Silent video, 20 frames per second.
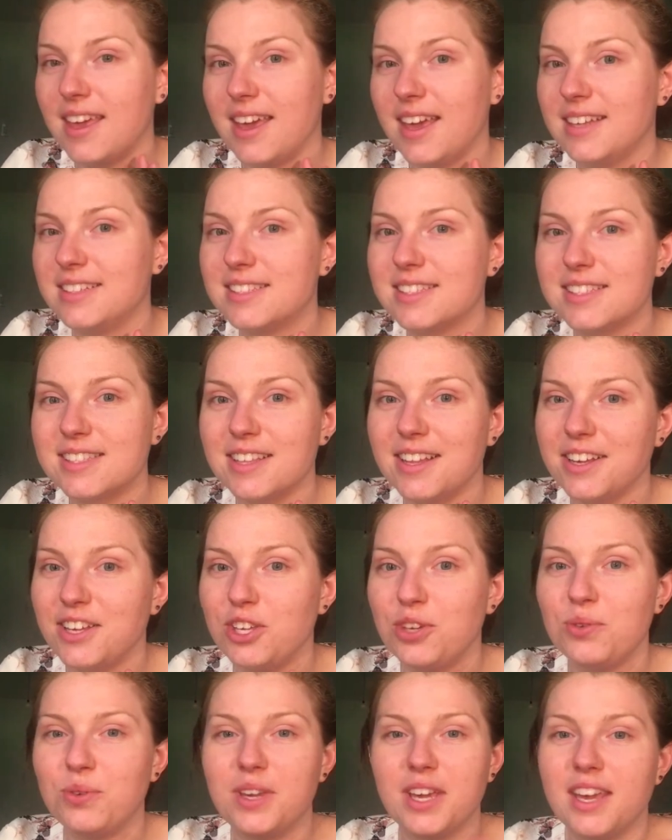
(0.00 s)
It's like
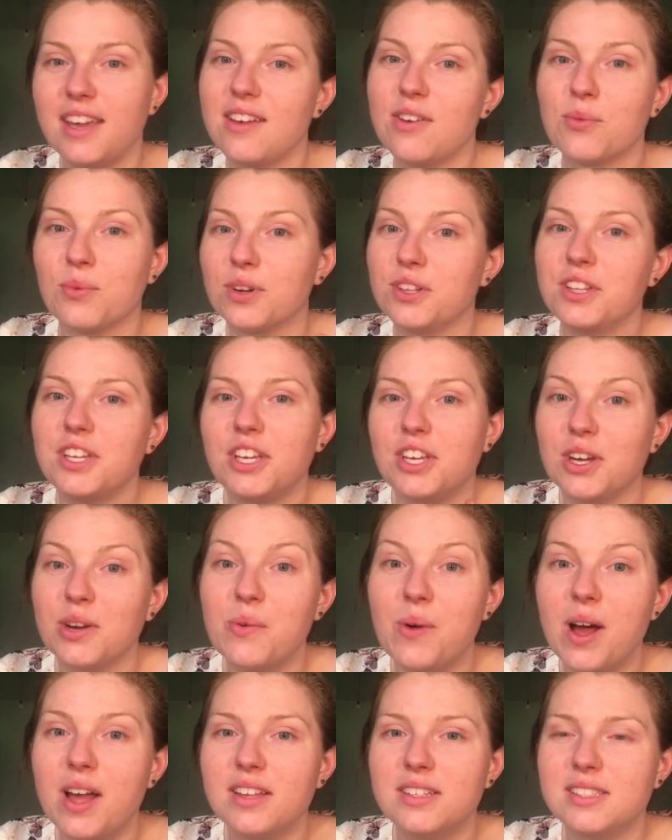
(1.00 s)
you get really good
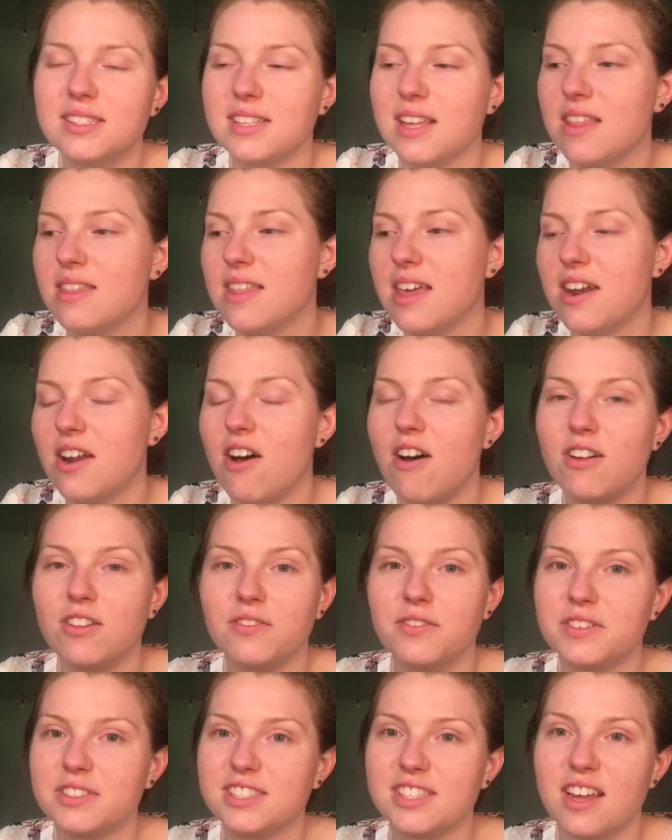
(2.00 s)
ones and then all
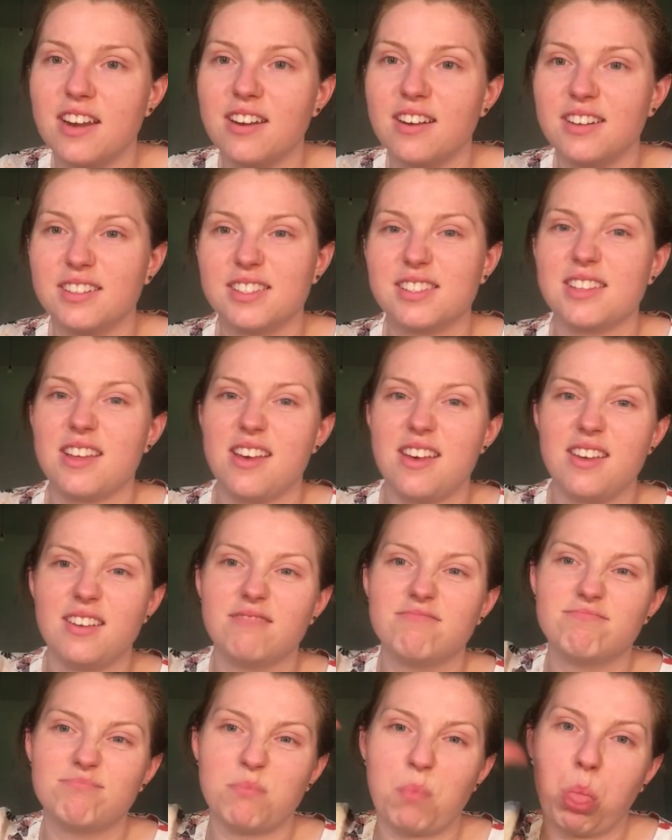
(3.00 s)
of a sudden it's like,
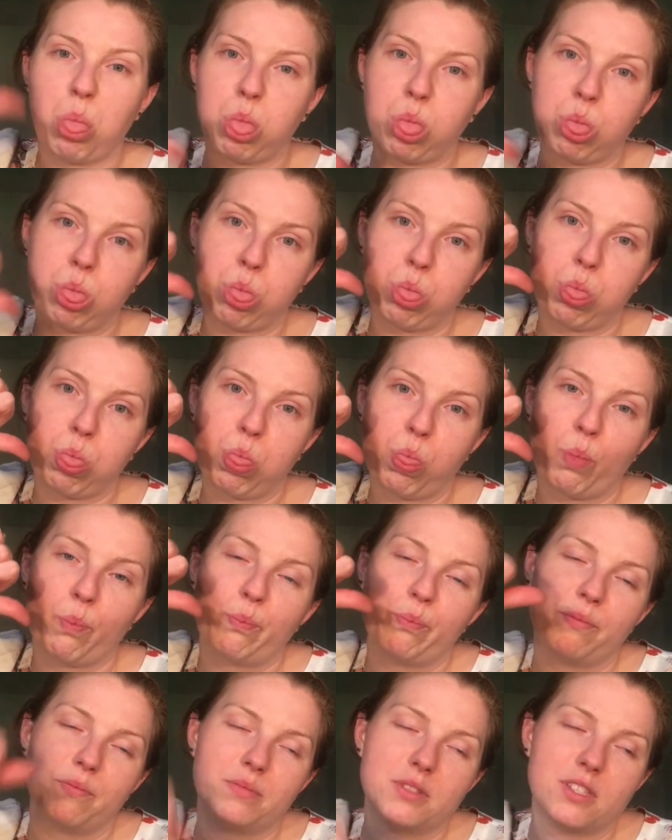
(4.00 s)

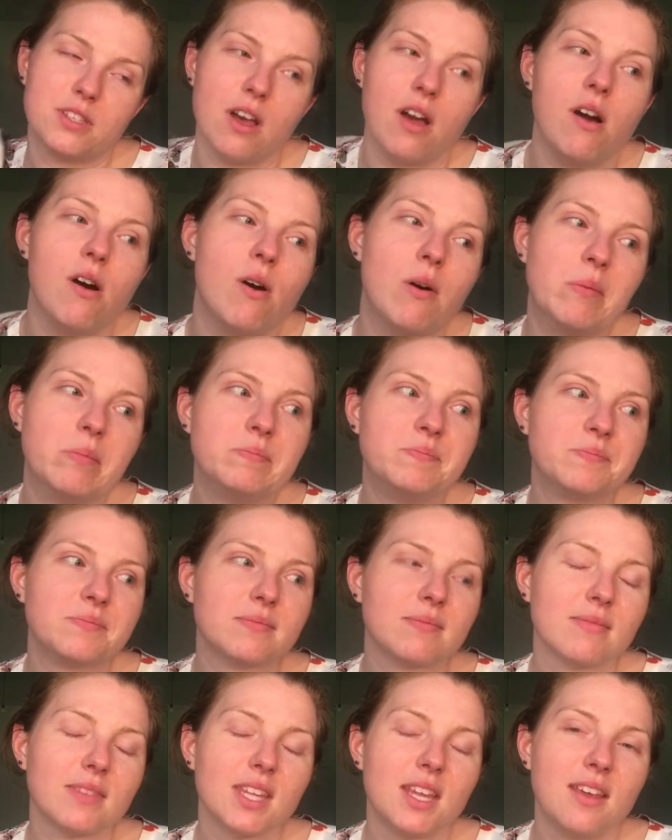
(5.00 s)
so
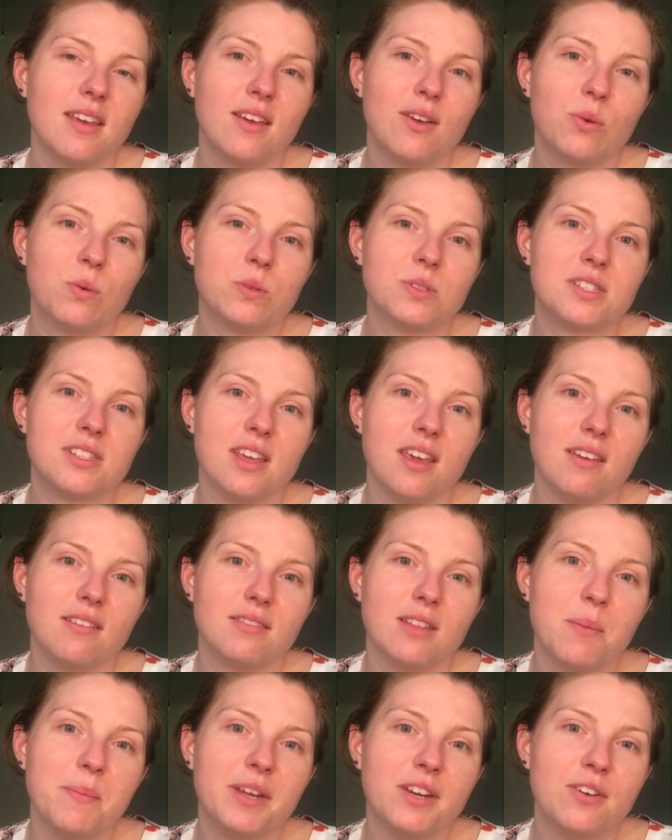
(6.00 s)
we'll see.
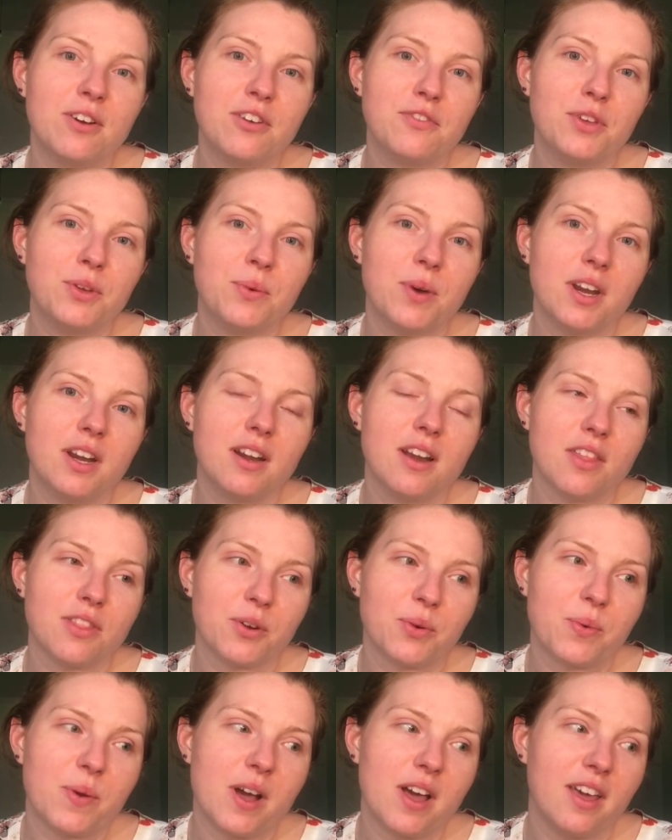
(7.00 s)
Let me know if you want
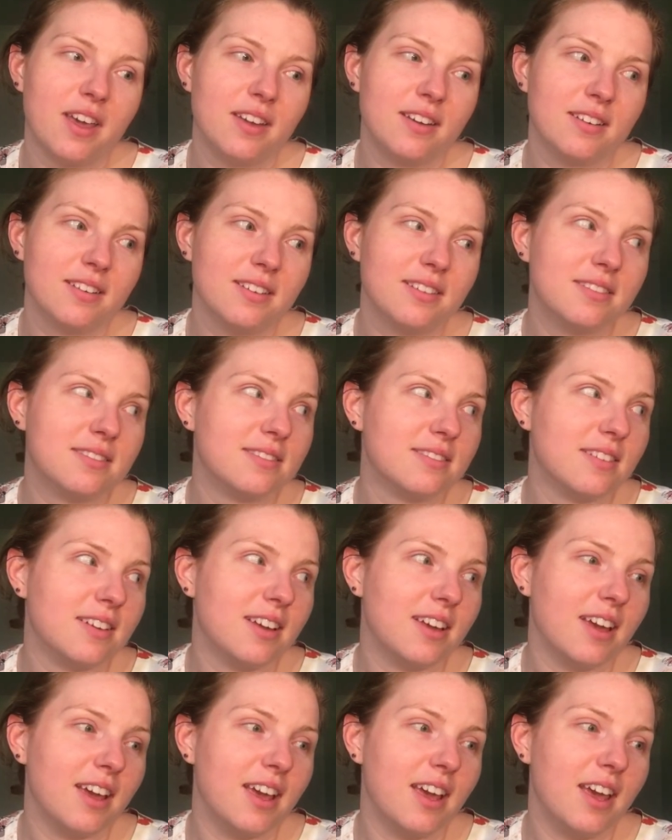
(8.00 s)
another one
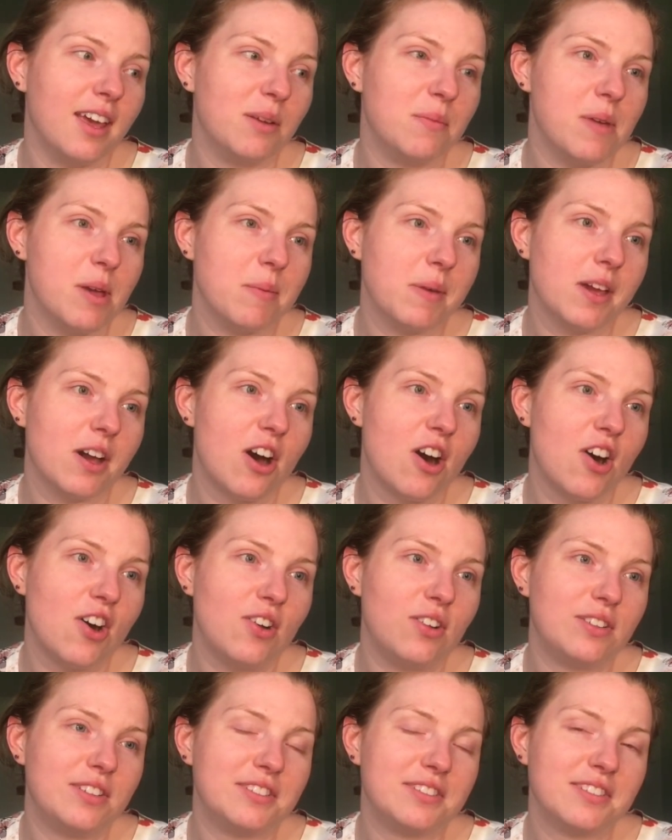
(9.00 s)
and maybe
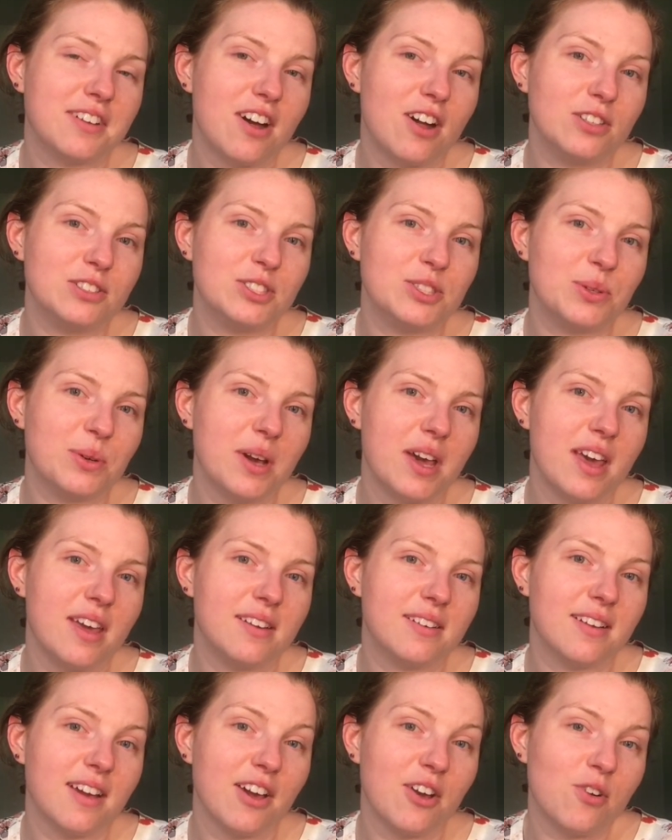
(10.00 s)
I'll do
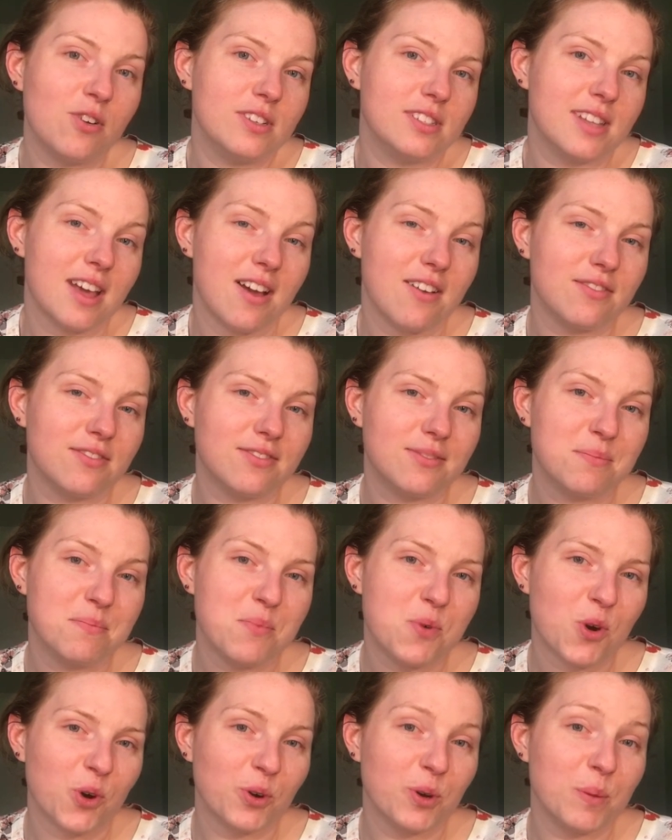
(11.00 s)
it. I always have
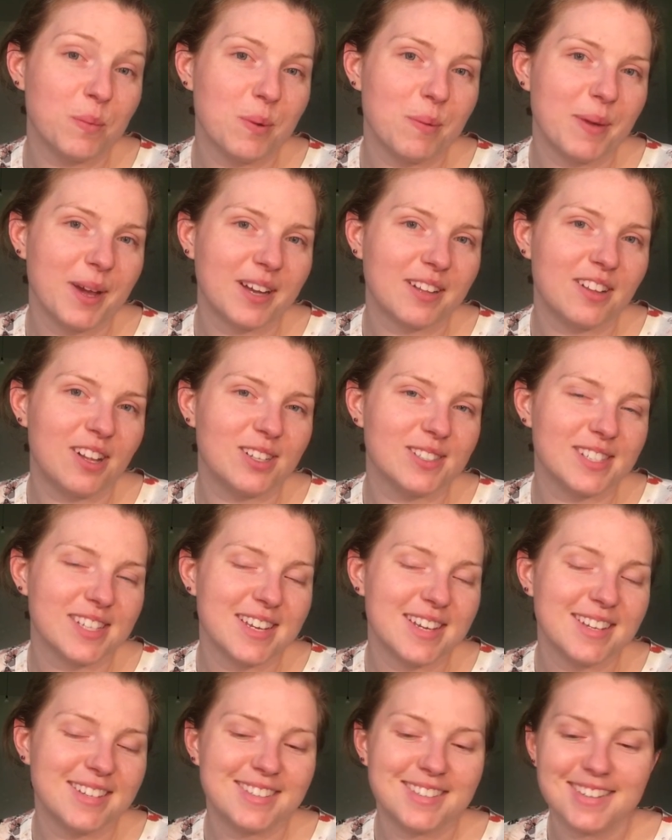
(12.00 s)
more room in my
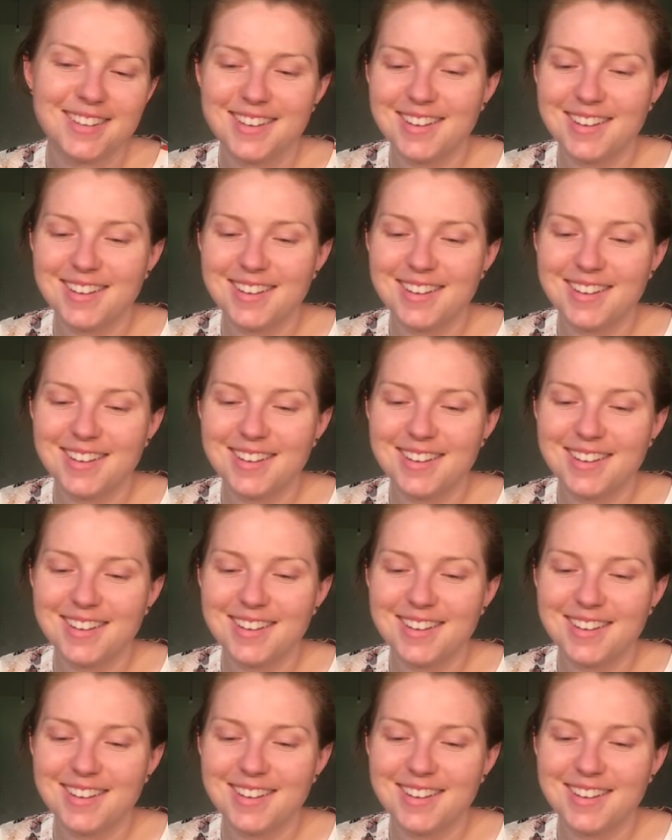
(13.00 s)
closet.